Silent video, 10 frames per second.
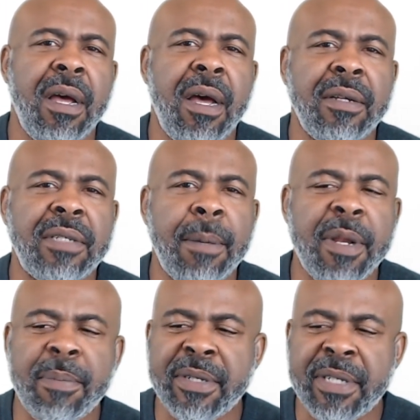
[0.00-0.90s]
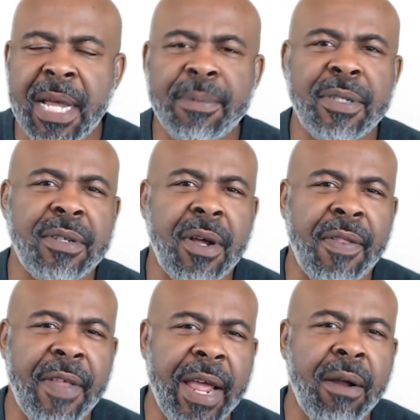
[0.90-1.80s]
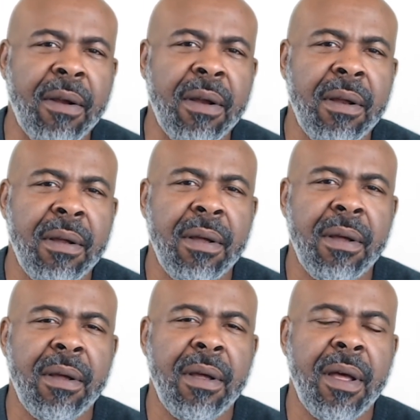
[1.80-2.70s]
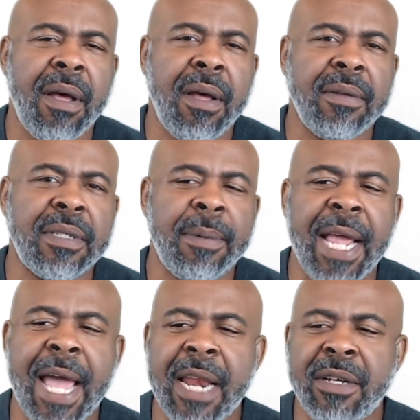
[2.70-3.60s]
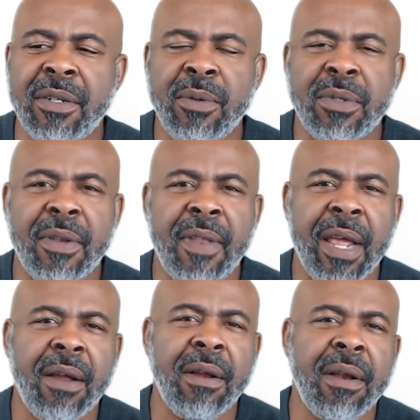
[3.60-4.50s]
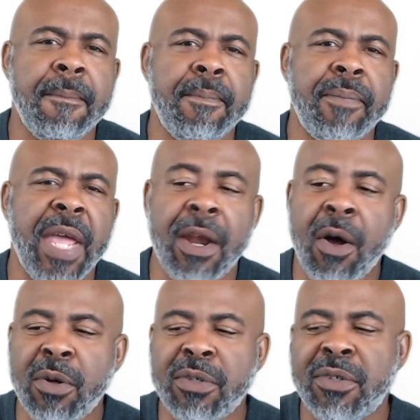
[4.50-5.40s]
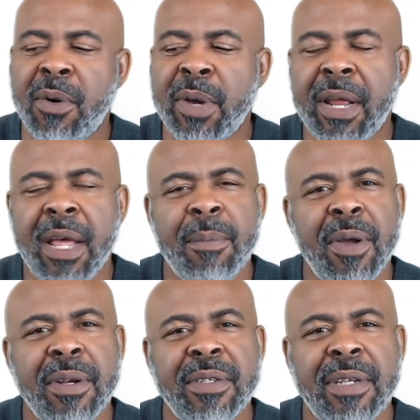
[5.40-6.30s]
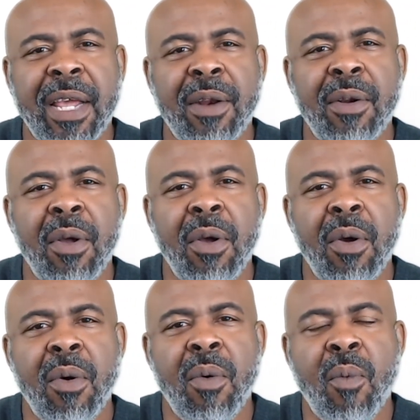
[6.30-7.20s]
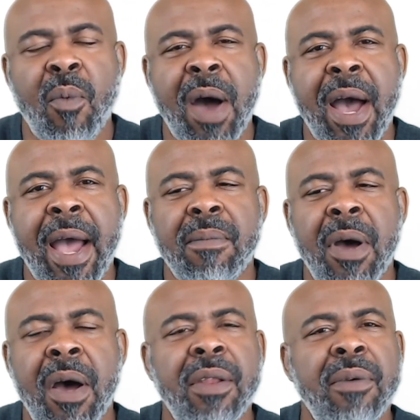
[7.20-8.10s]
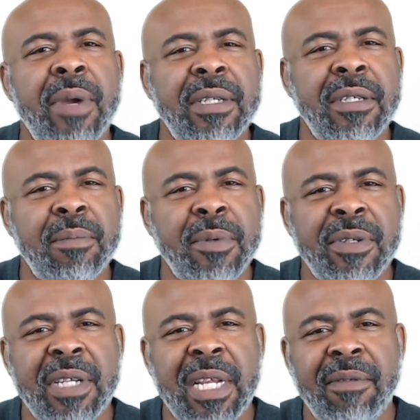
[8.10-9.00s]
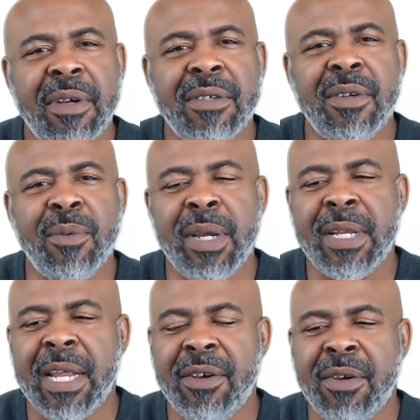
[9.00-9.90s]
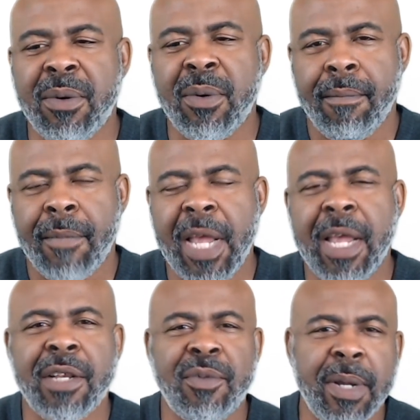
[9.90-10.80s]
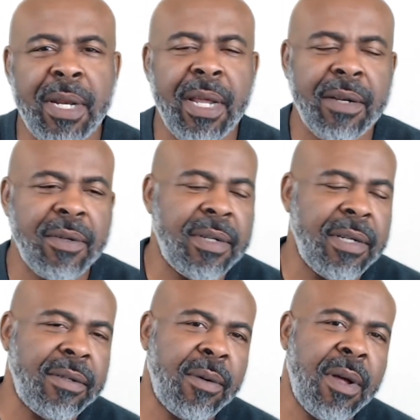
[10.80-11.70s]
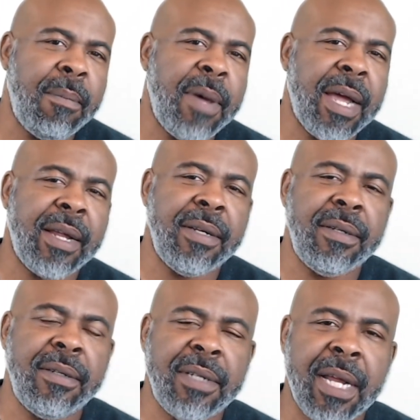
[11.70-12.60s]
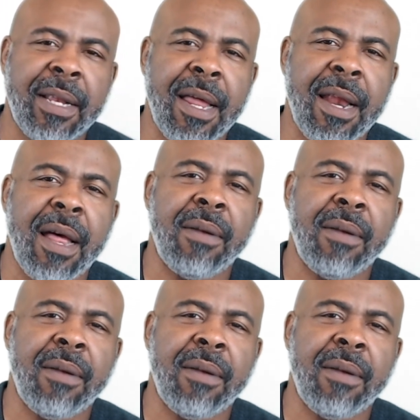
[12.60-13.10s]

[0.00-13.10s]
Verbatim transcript: Some of the perceptions are there. Some of the attitudes are there. And also it'll help you understand why other races perceive us the way they do. It gets really interesting, so come back and check that out.